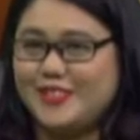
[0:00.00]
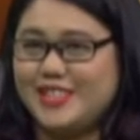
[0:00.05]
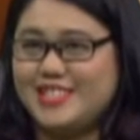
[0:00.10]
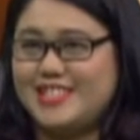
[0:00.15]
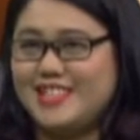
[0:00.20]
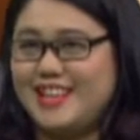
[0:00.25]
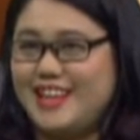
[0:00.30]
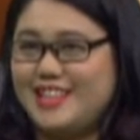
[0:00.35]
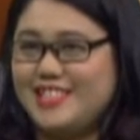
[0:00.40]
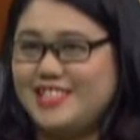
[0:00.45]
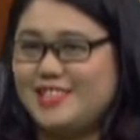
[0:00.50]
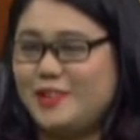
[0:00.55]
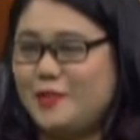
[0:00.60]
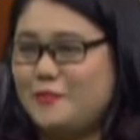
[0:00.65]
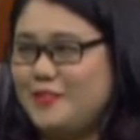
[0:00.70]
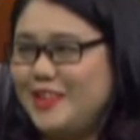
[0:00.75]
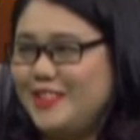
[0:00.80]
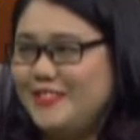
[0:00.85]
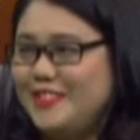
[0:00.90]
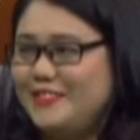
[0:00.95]
/
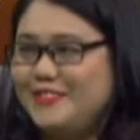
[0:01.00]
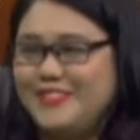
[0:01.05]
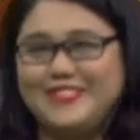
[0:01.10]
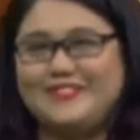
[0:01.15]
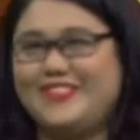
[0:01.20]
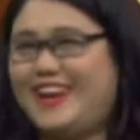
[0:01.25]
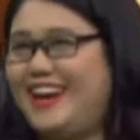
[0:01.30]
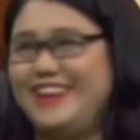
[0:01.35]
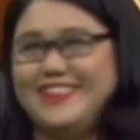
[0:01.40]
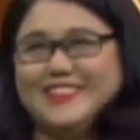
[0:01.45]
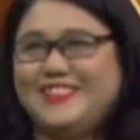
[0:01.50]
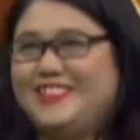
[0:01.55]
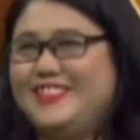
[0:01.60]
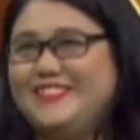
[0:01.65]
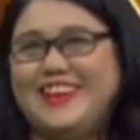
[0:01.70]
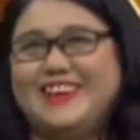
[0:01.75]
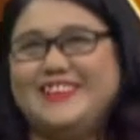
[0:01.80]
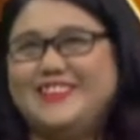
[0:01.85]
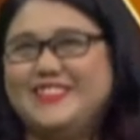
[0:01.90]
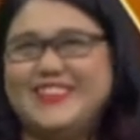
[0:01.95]
Oprah Winfrey. But I don't know
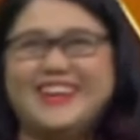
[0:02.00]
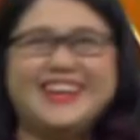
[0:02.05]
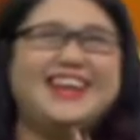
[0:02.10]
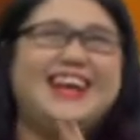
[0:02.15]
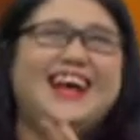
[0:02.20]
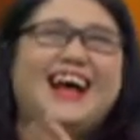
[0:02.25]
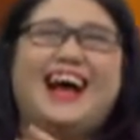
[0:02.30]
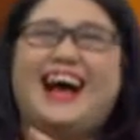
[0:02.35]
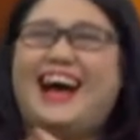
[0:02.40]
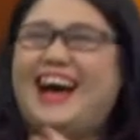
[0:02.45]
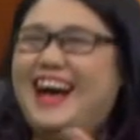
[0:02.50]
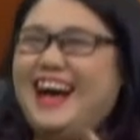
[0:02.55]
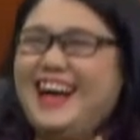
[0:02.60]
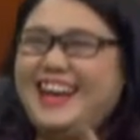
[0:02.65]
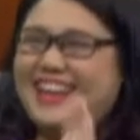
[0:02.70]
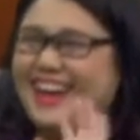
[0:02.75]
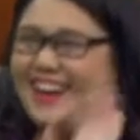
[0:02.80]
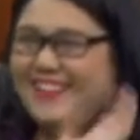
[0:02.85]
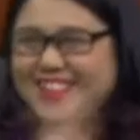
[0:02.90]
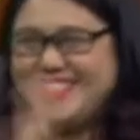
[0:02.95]
if that will work.
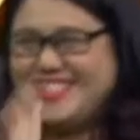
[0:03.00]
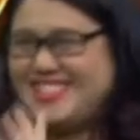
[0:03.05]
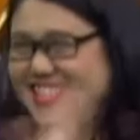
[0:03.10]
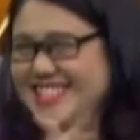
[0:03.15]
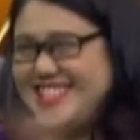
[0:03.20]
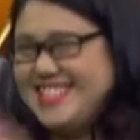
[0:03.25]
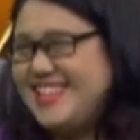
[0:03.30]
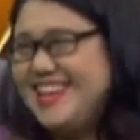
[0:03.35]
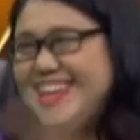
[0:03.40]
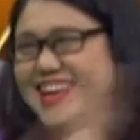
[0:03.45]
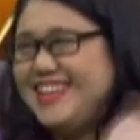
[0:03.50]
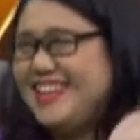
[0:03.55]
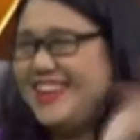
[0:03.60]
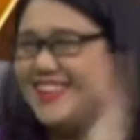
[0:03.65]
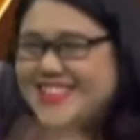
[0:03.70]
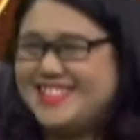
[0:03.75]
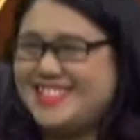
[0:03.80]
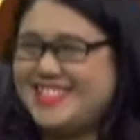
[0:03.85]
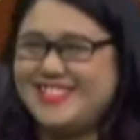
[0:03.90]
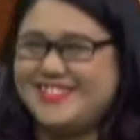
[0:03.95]
that
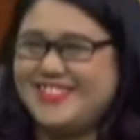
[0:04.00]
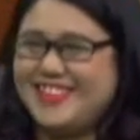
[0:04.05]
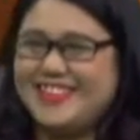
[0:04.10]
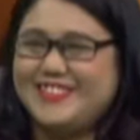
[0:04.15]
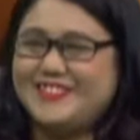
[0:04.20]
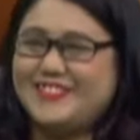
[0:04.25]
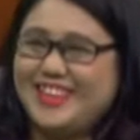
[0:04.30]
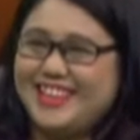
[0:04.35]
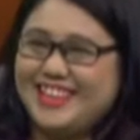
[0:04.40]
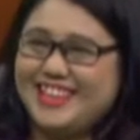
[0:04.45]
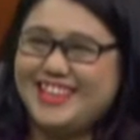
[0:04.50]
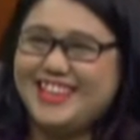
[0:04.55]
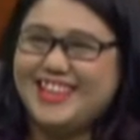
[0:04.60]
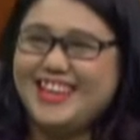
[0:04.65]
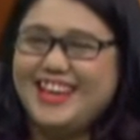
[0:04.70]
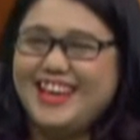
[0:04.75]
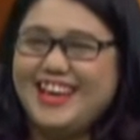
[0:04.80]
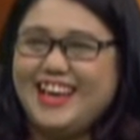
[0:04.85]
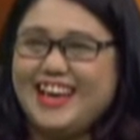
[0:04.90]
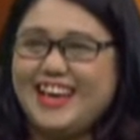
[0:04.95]
was just really funny.
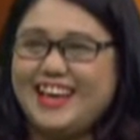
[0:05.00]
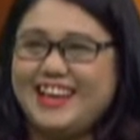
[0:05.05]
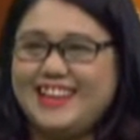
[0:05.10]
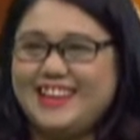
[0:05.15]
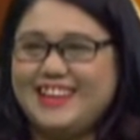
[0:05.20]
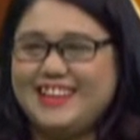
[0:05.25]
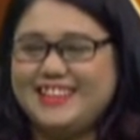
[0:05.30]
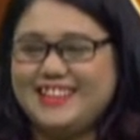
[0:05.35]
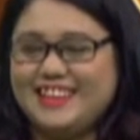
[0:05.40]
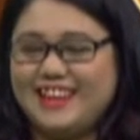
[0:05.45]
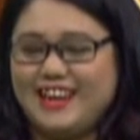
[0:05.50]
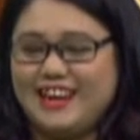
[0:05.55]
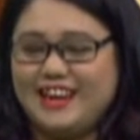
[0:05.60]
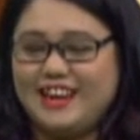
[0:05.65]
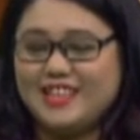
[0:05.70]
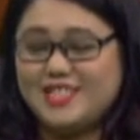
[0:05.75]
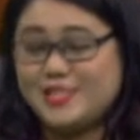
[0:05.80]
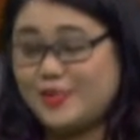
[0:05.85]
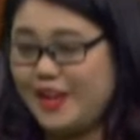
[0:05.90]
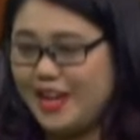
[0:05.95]
And
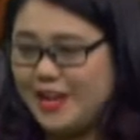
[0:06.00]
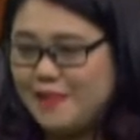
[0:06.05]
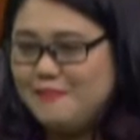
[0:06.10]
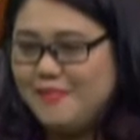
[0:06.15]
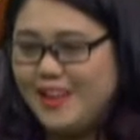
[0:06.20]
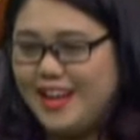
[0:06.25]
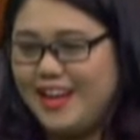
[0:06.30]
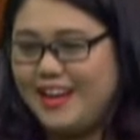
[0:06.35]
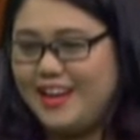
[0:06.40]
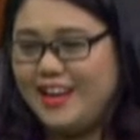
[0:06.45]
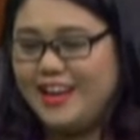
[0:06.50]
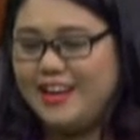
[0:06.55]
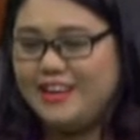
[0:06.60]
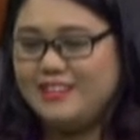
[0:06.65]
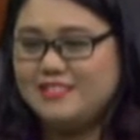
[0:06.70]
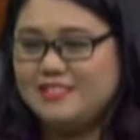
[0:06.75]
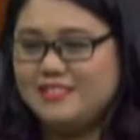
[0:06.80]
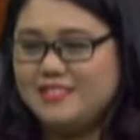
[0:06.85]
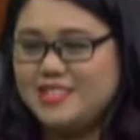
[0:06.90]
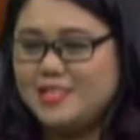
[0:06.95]
then, so I applied,
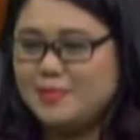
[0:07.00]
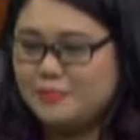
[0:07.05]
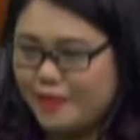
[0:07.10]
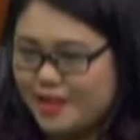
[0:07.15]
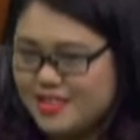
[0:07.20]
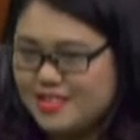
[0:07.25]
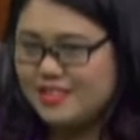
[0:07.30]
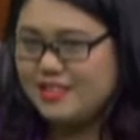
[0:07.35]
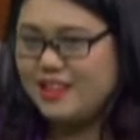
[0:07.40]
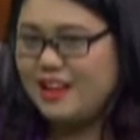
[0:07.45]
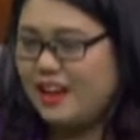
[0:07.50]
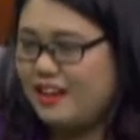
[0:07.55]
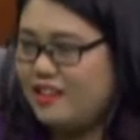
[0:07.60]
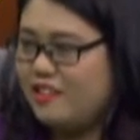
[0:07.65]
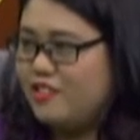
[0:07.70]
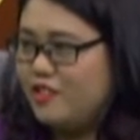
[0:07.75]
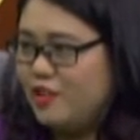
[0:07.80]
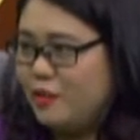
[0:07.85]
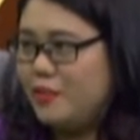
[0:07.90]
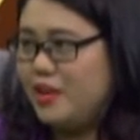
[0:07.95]
and surprisingly, I
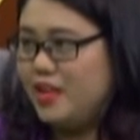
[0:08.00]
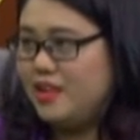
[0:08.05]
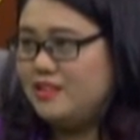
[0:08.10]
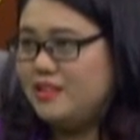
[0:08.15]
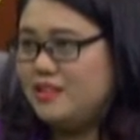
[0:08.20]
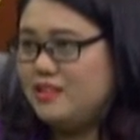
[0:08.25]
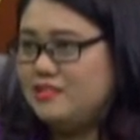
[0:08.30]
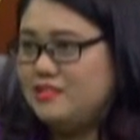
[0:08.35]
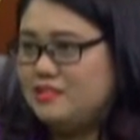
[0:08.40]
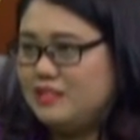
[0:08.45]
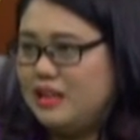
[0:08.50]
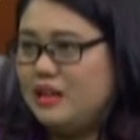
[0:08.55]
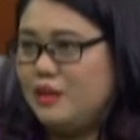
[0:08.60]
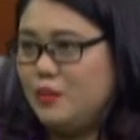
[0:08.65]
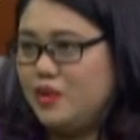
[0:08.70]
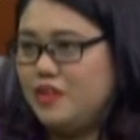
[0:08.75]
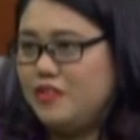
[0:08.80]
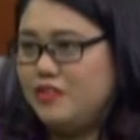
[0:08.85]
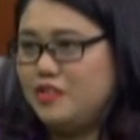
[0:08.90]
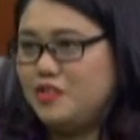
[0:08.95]
got nominated,
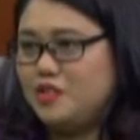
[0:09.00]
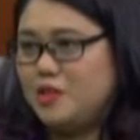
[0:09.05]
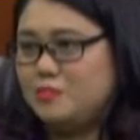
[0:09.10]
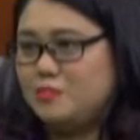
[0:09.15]
one of the top